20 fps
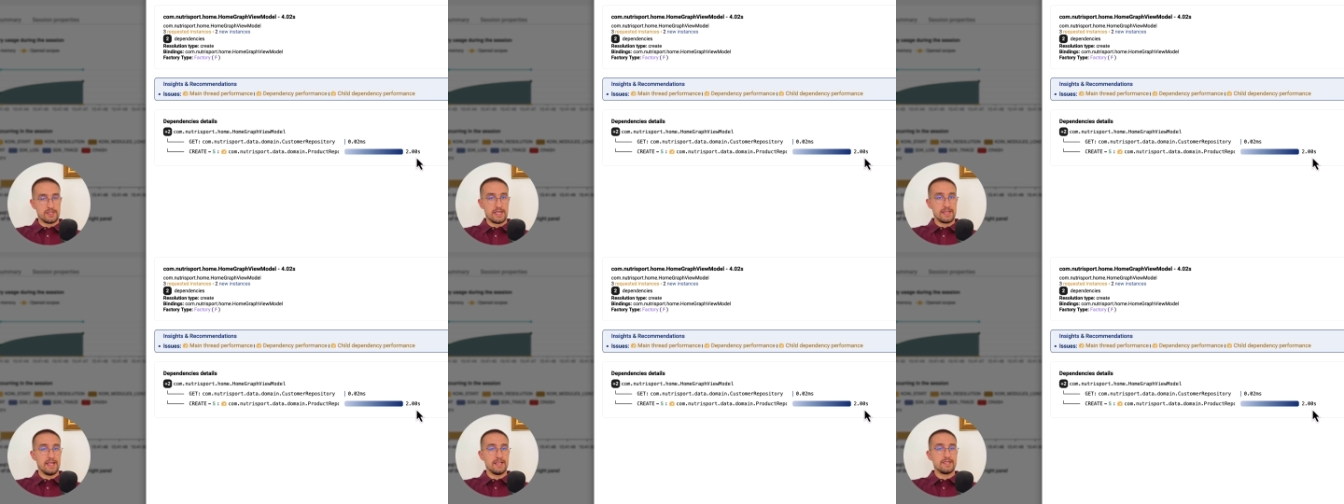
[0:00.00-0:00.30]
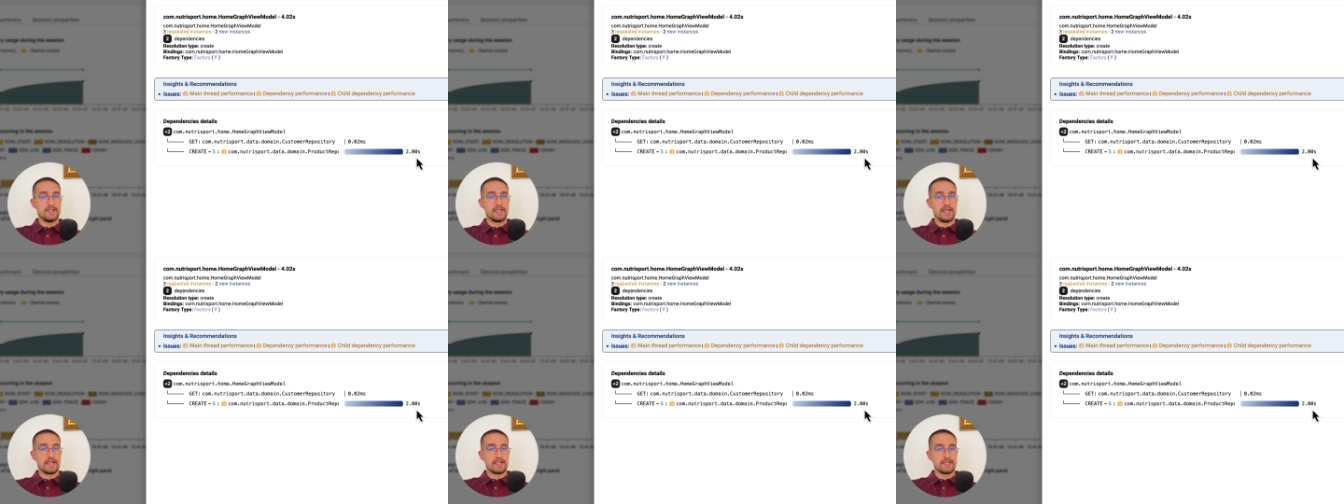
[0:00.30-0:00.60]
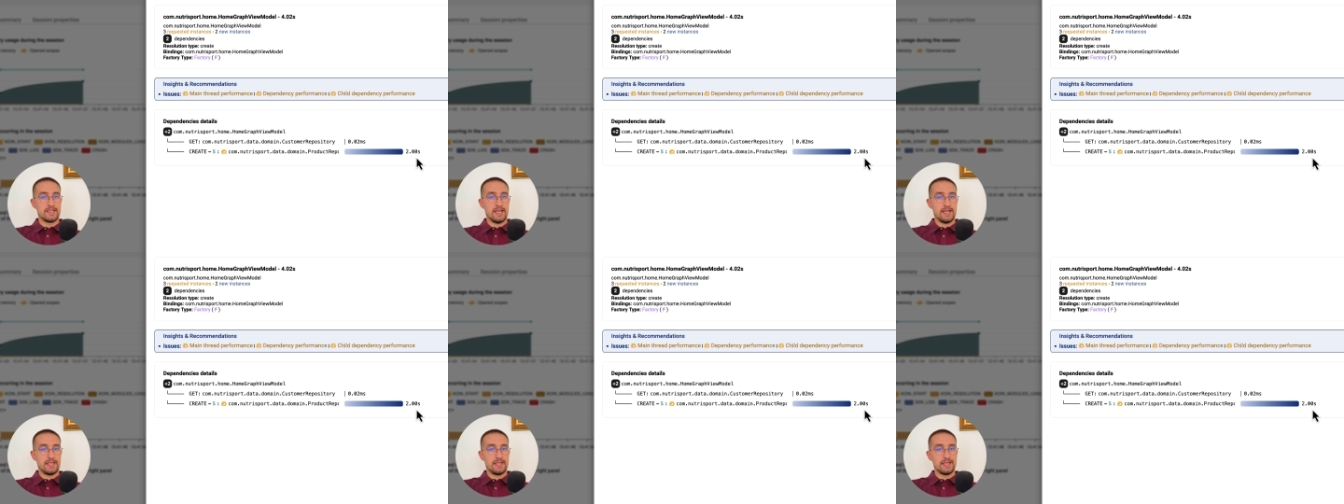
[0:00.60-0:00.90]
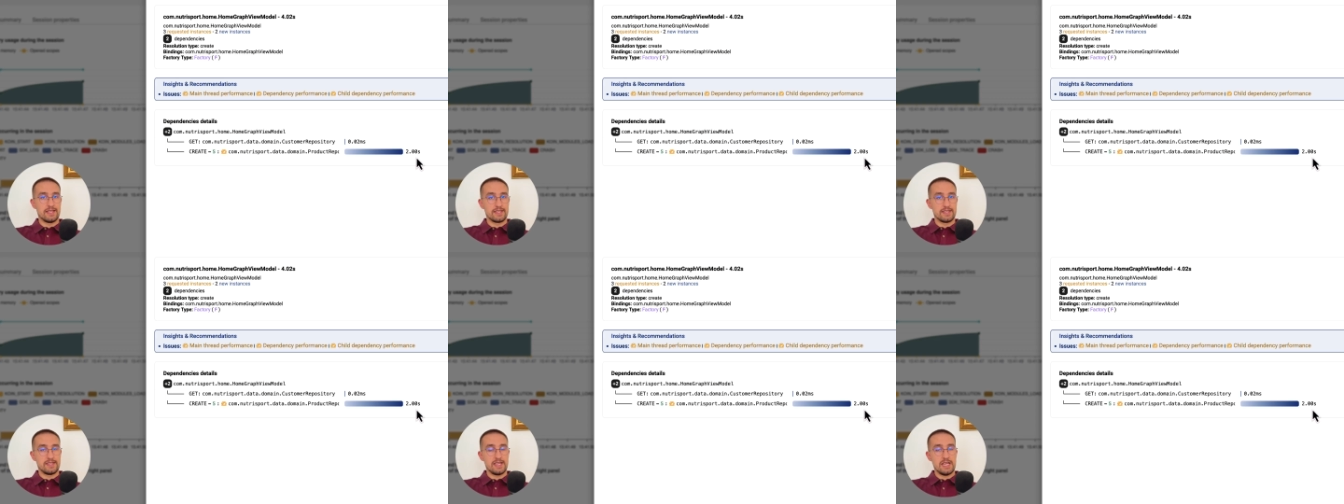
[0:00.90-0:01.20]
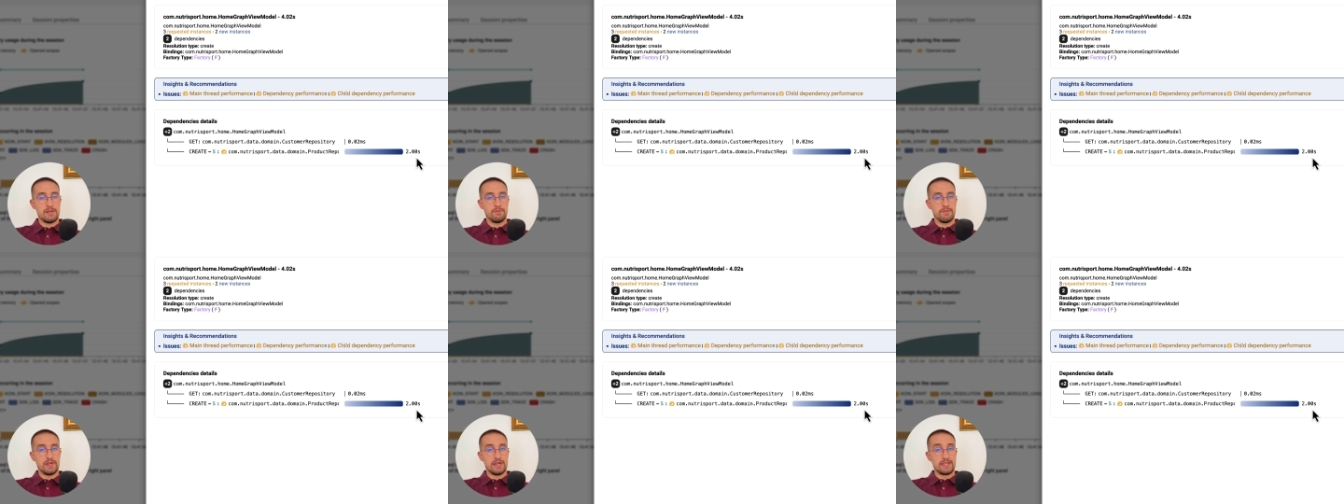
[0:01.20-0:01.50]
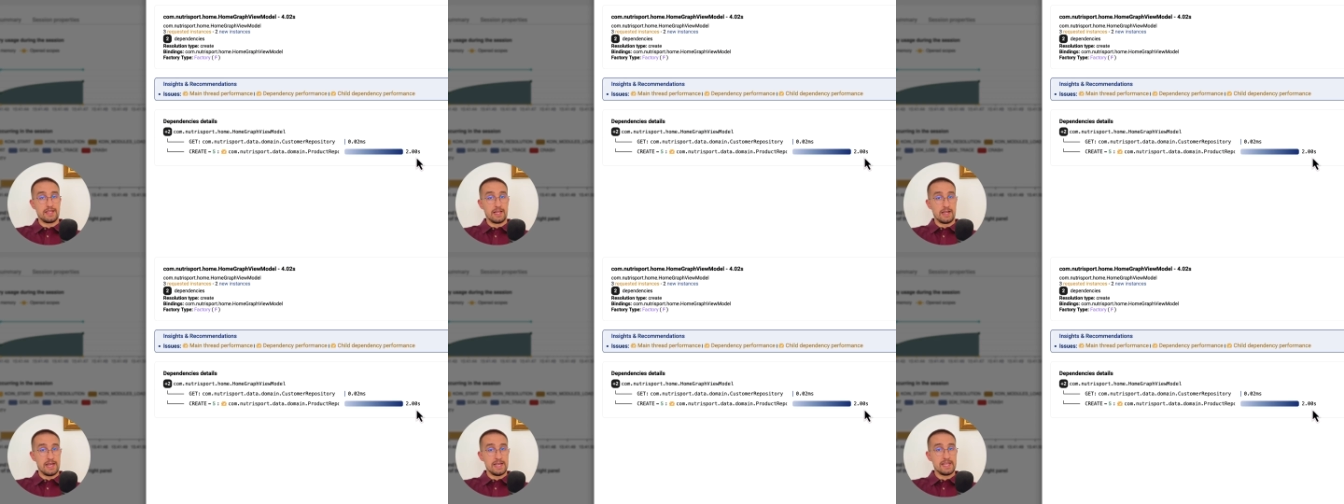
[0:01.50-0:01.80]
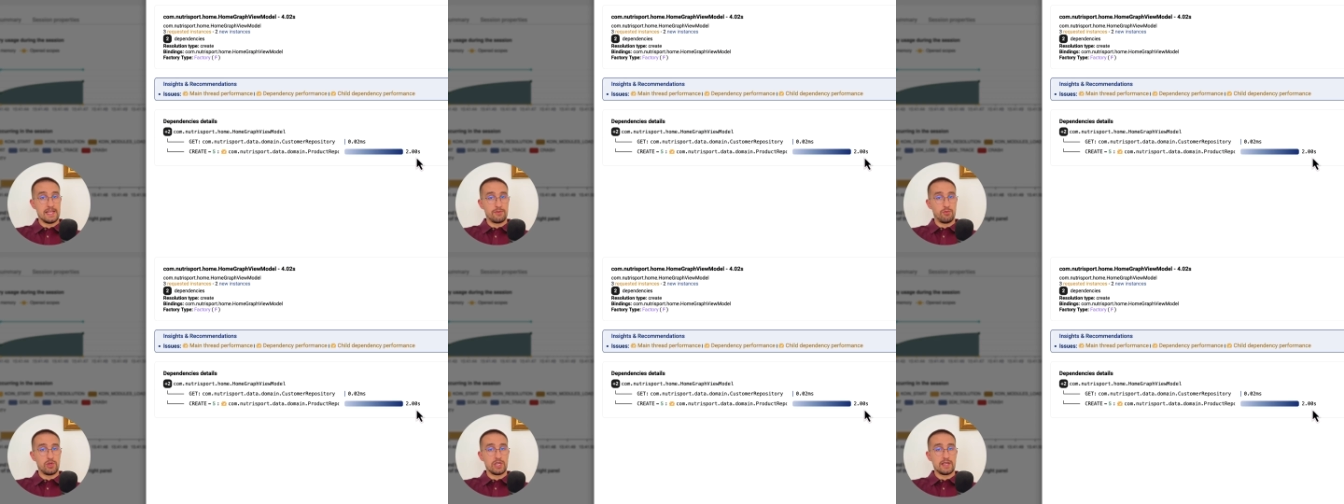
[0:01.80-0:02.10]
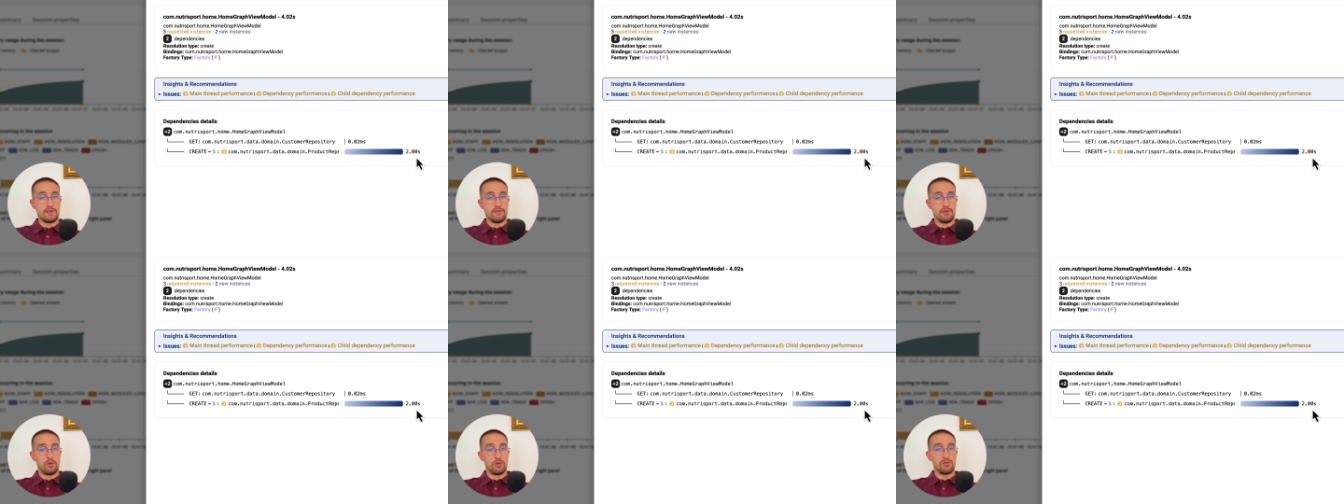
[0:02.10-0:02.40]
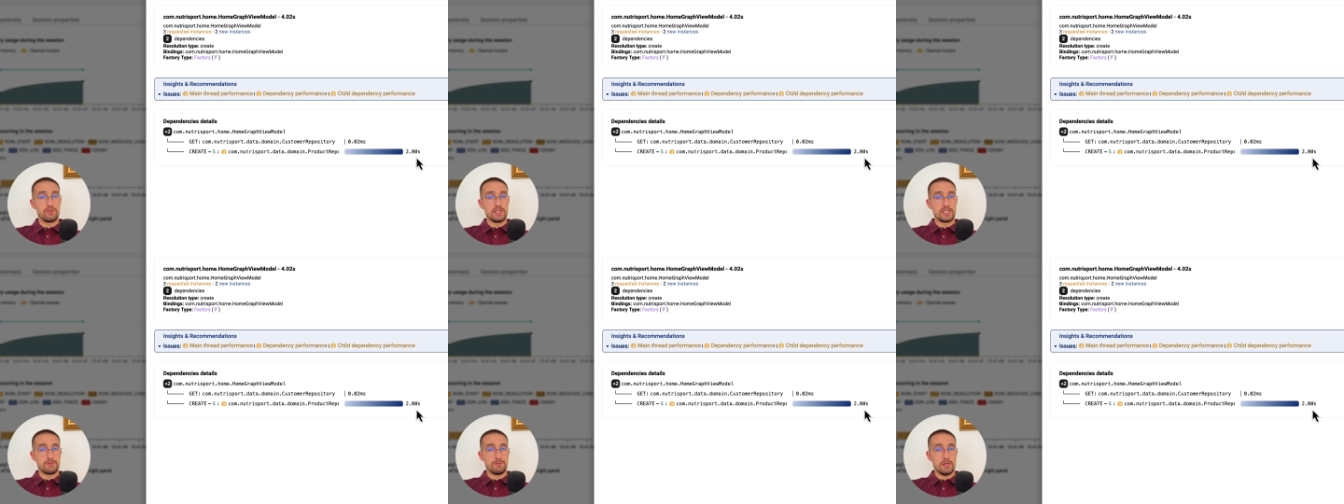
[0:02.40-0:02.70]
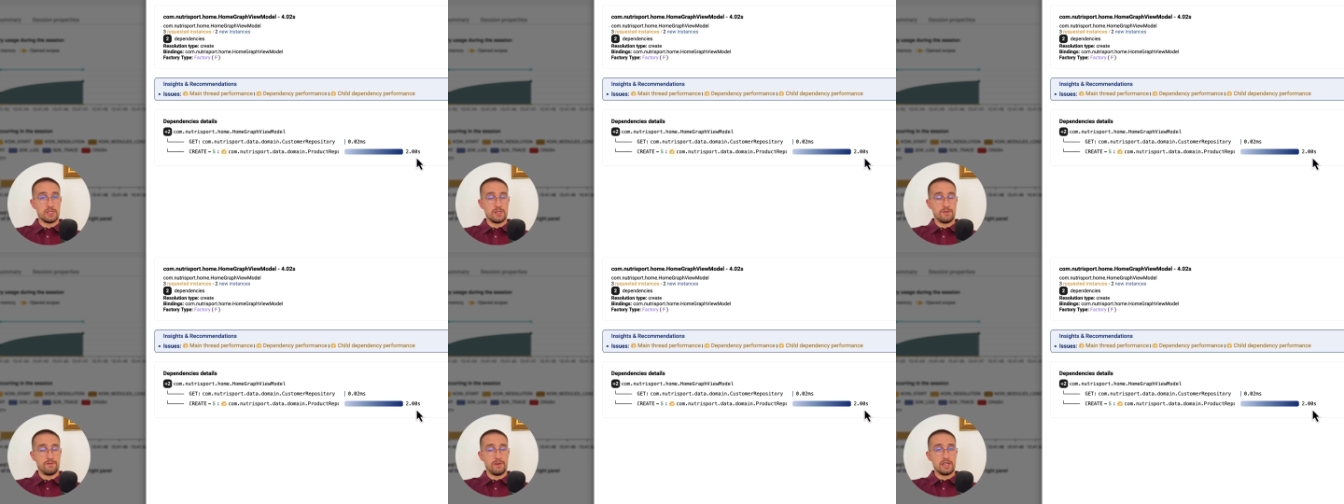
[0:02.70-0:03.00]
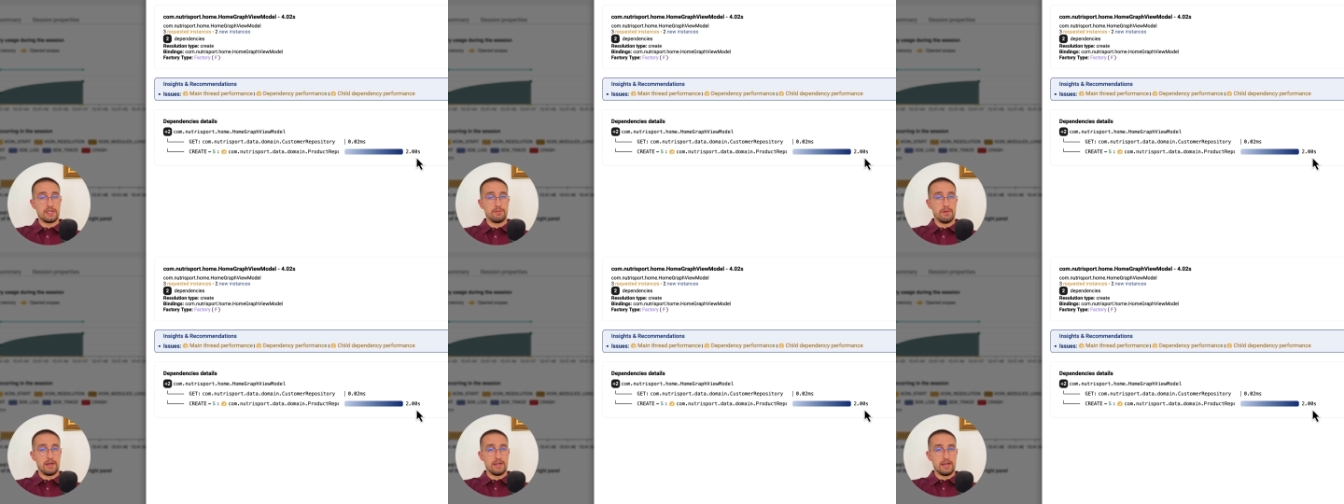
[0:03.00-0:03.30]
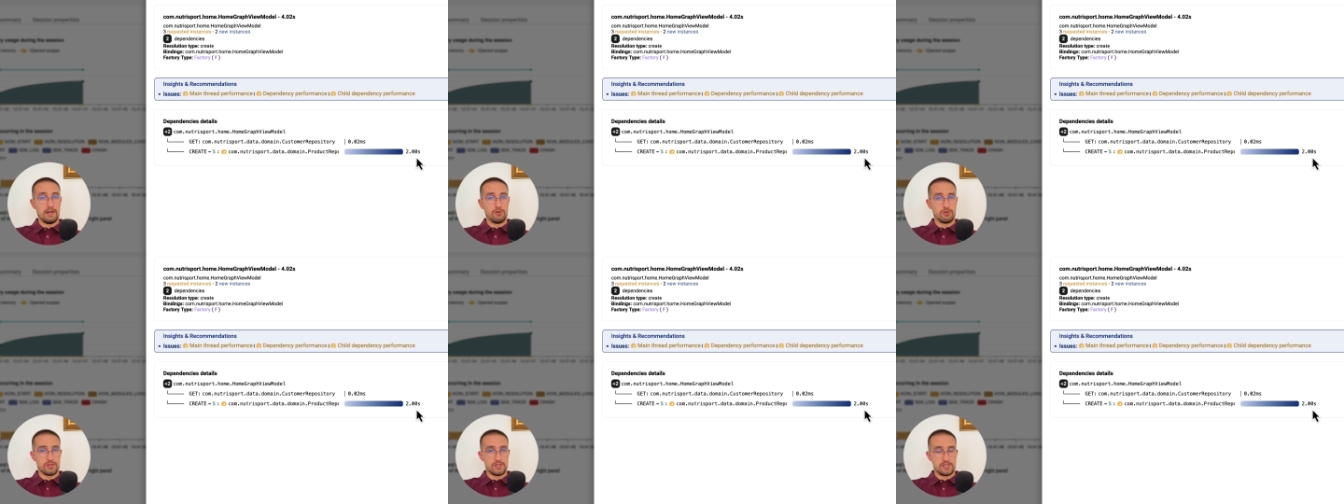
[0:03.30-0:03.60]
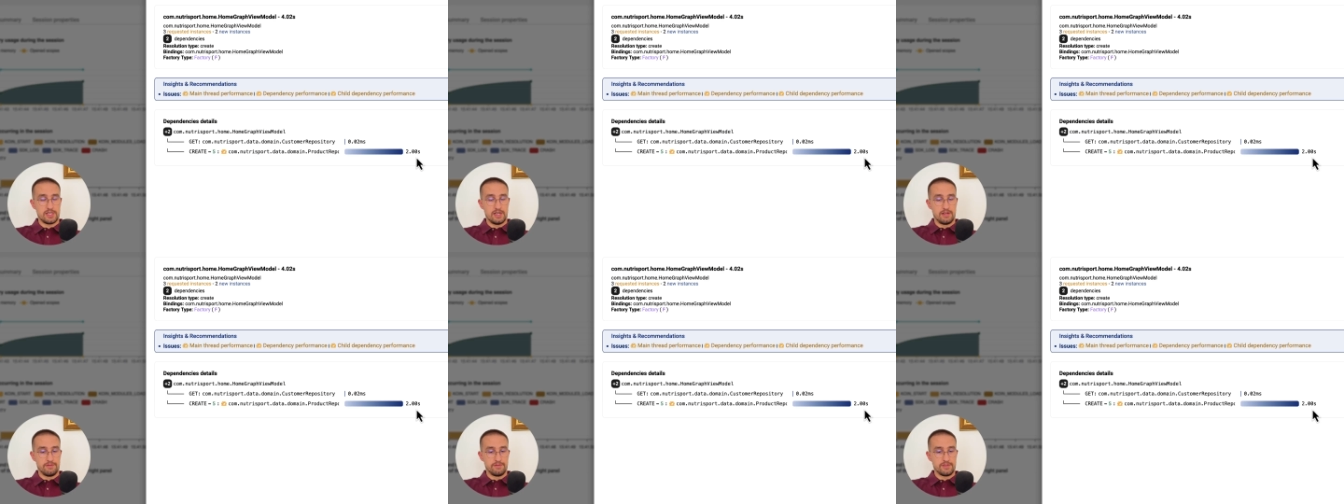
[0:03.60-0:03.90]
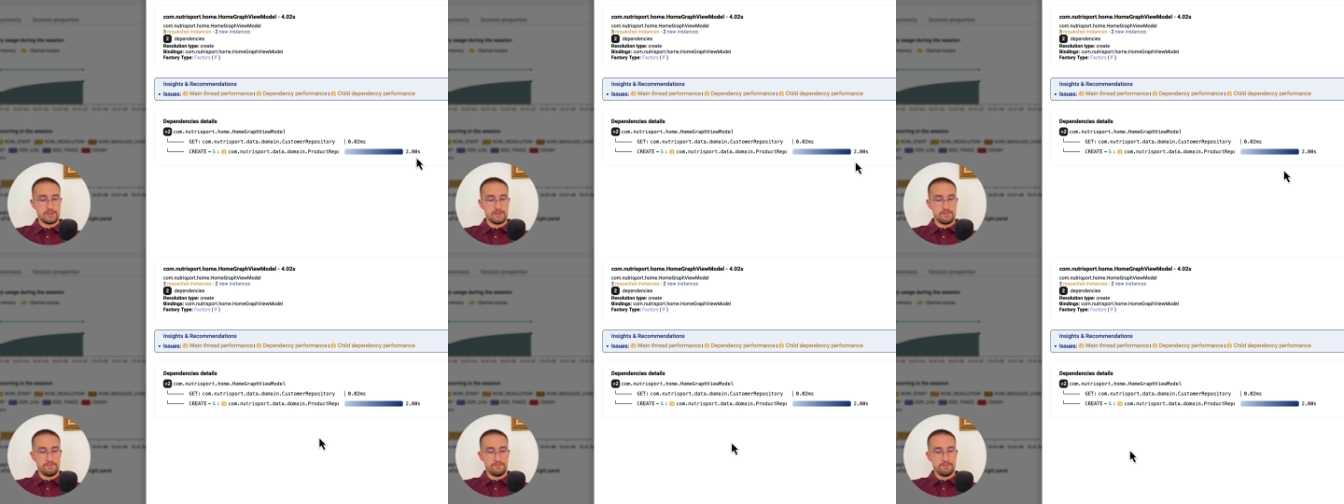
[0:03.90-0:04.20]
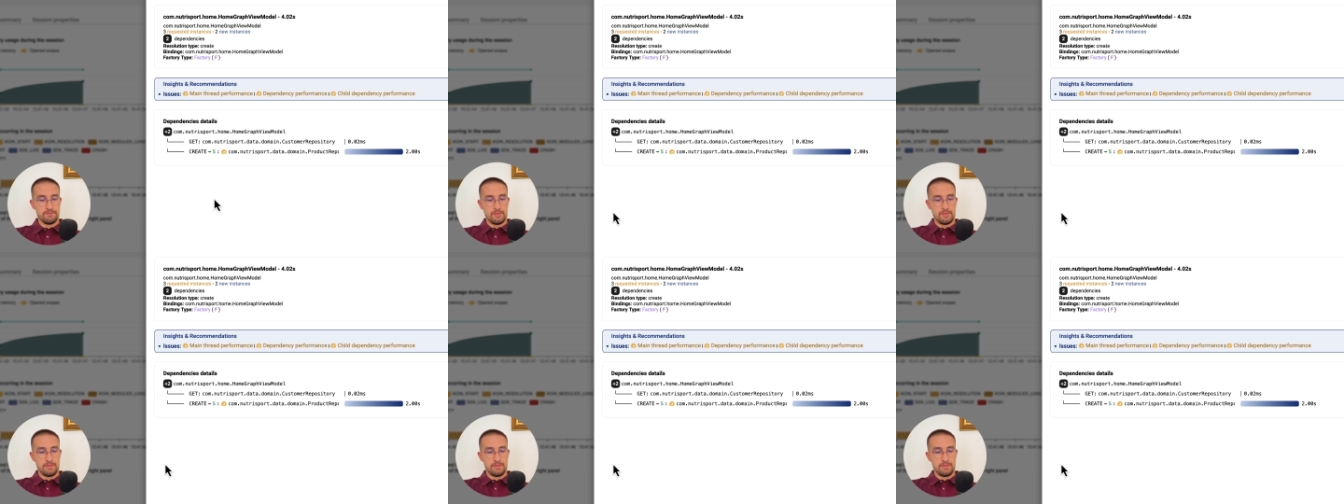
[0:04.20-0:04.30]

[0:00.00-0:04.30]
and that's the exact same delay that we have already specified by ourselves.